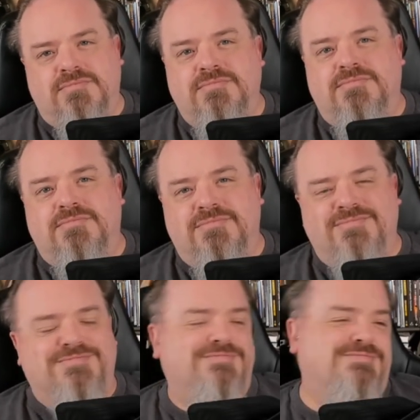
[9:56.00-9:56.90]

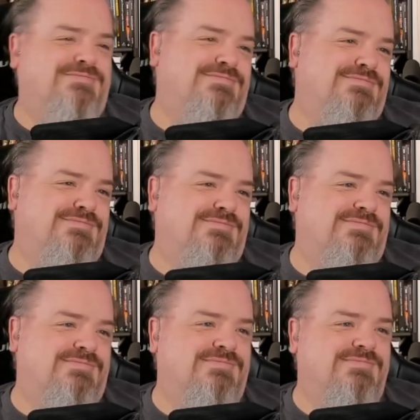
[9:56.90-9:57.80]

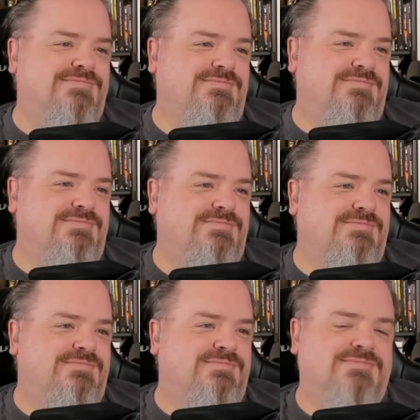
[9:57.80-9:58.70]

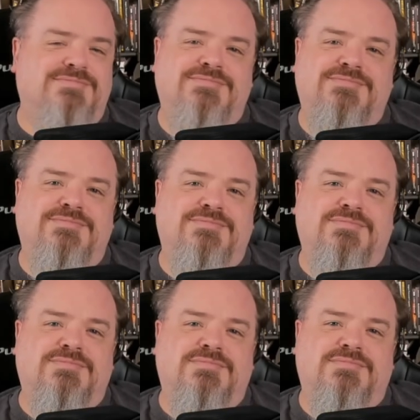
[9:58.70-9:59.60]

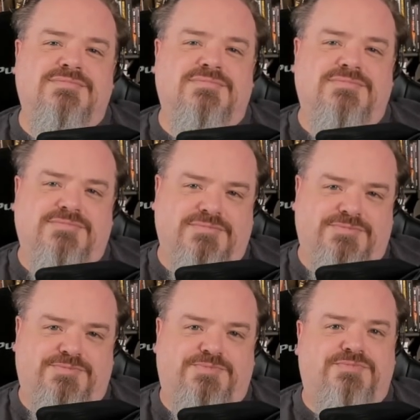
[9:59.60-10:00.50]

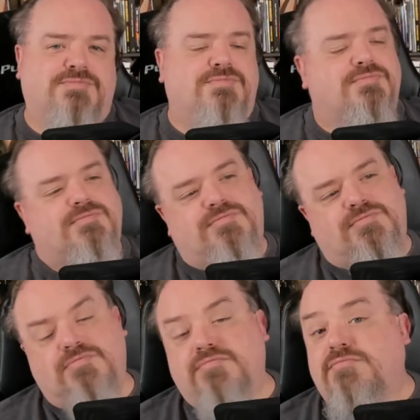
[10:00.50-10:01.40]

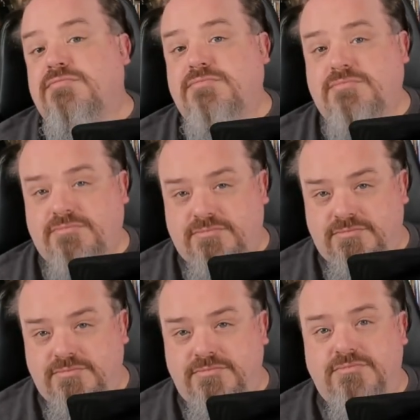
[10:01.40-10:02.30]

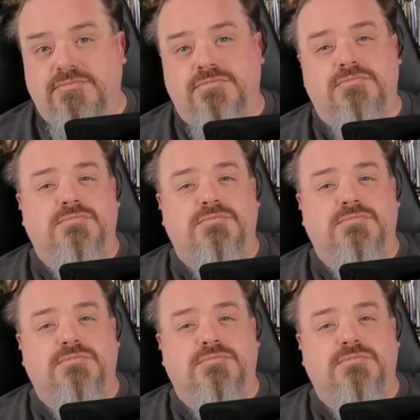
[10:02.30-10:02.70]
(silent)